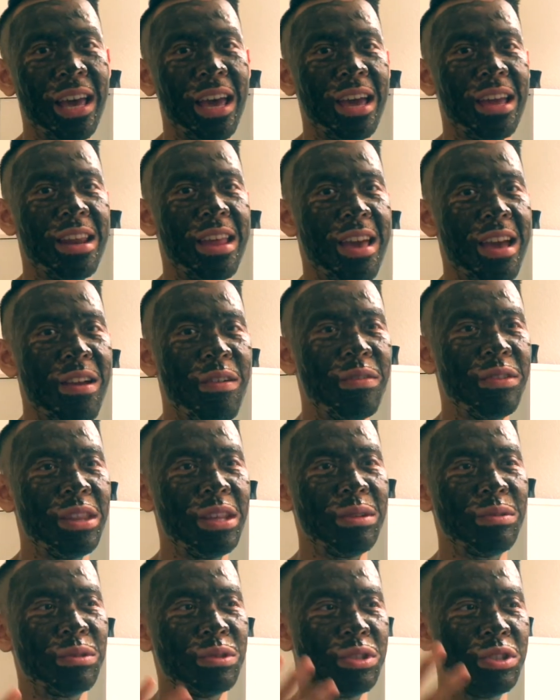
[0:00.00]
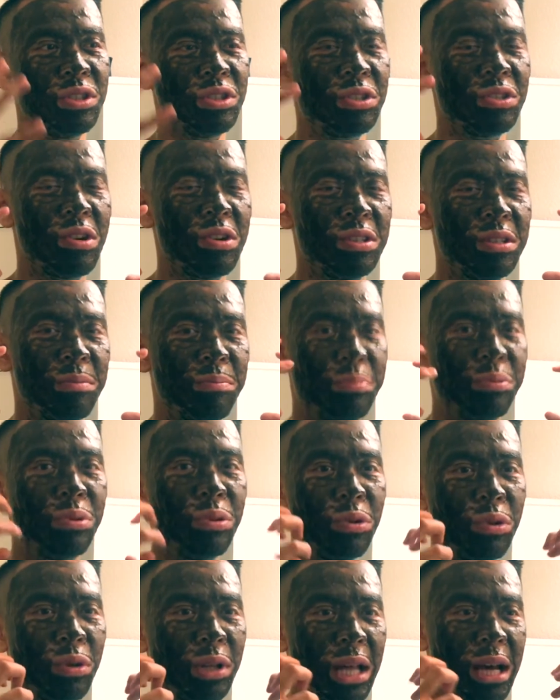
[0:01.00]
and everything will just start to
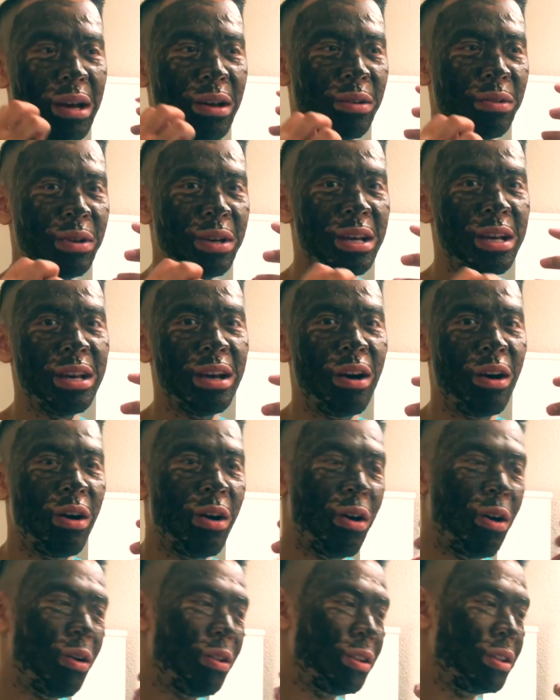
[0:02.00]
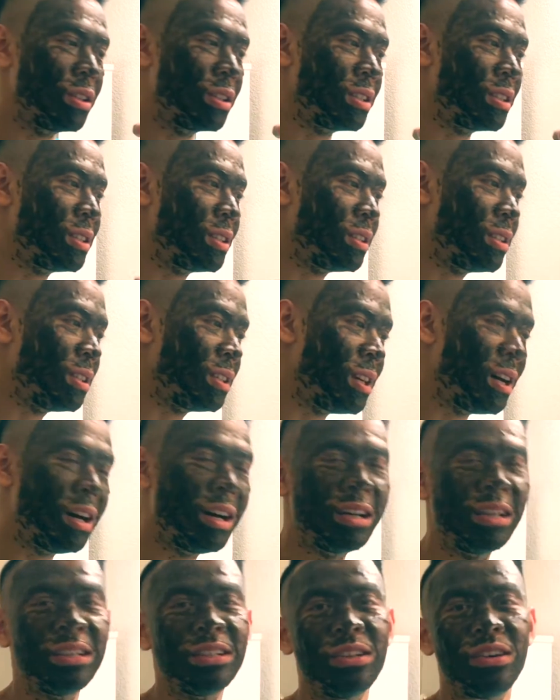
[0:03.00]
pull out all the
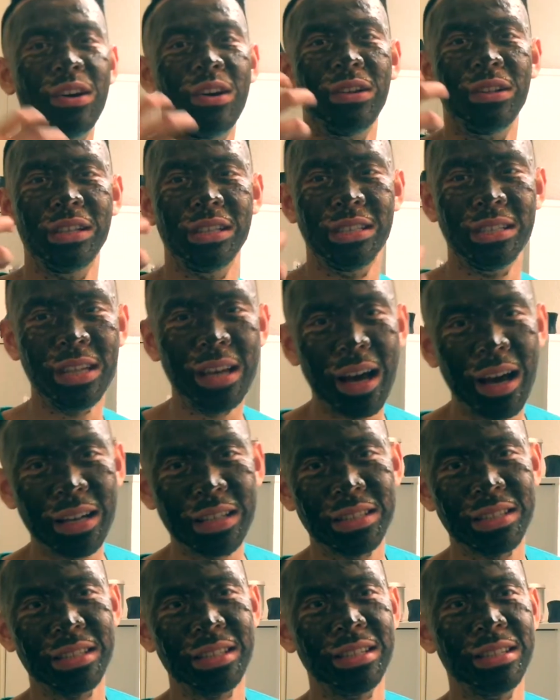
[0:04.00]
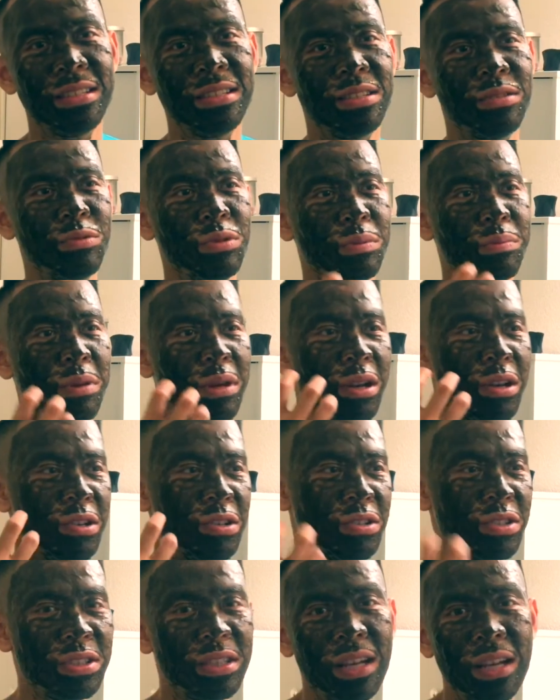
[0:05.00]
gunk, all the toxins. Repair
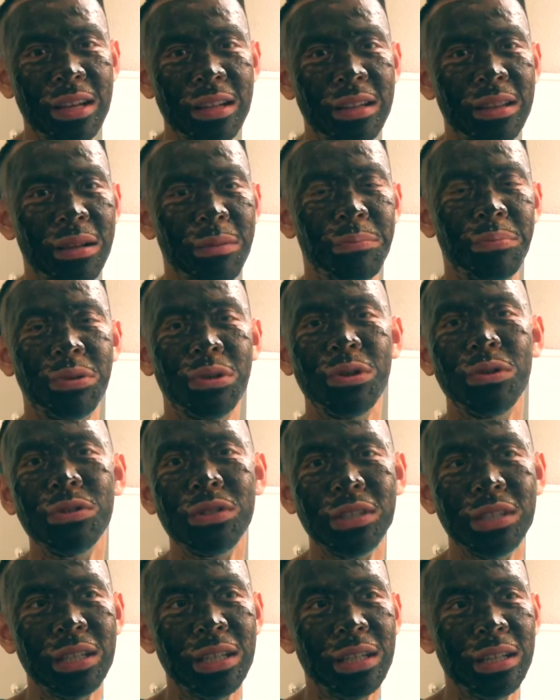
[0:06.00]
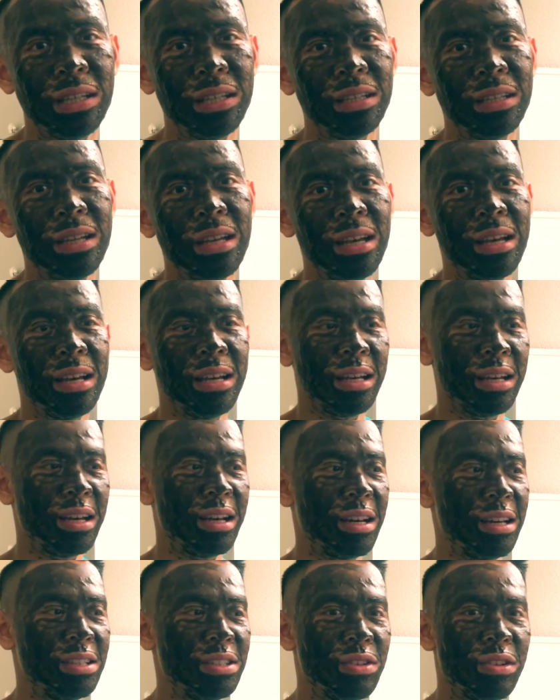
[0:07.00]
your skin, the protein.
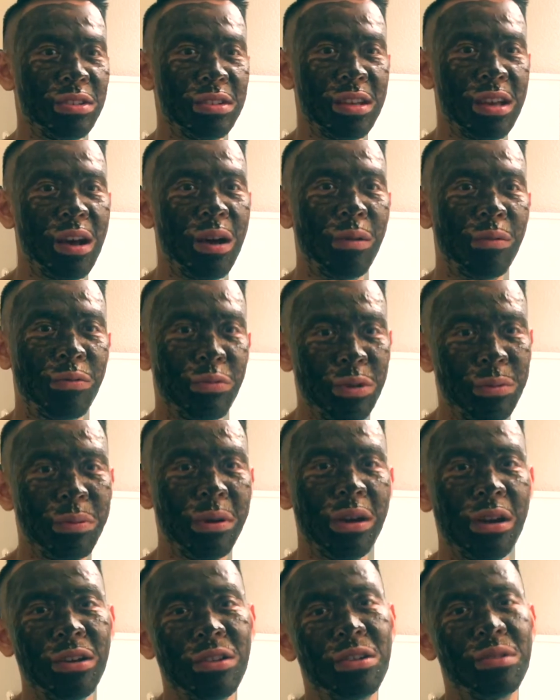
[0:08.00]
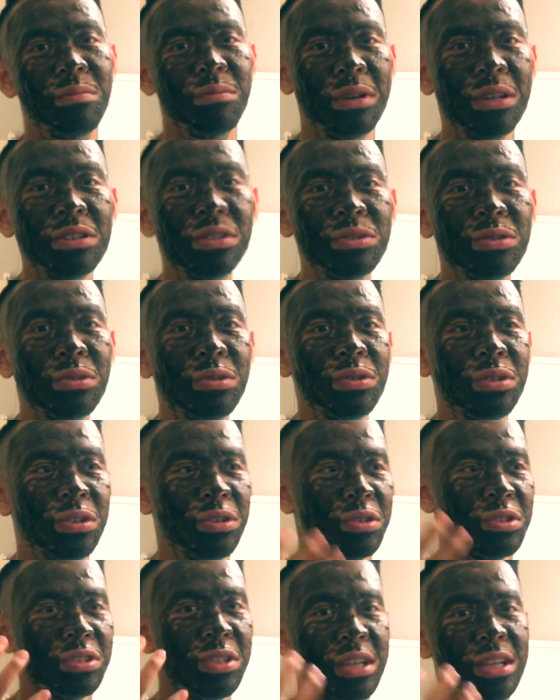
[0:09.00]
Uh, it's going to help repair your muscle and
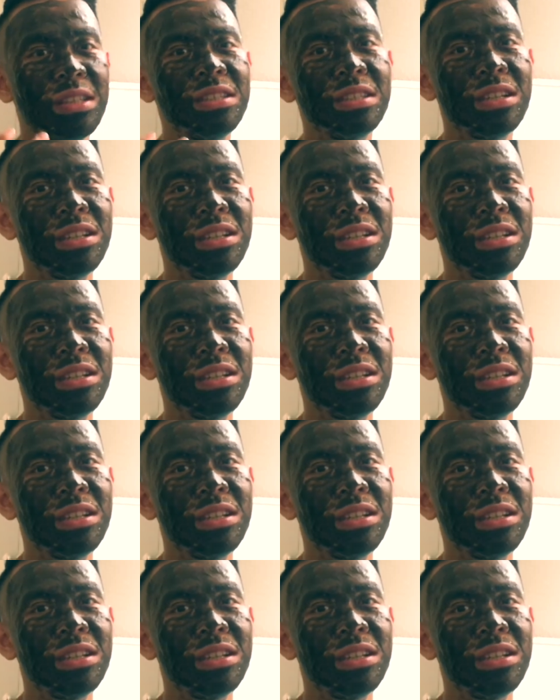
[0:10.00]
your skin